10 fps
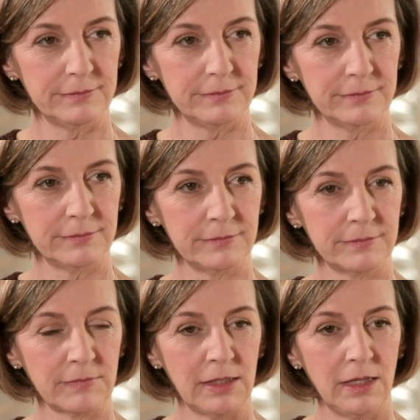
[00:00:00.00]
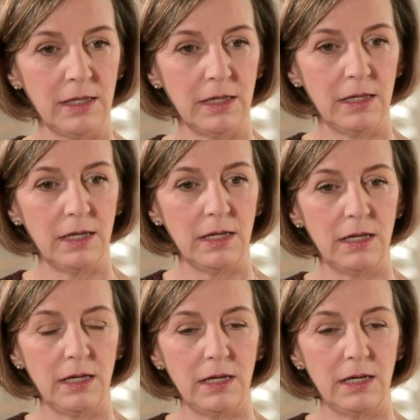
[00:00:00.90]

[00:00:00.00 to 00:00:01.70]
No one is speaking in this clip.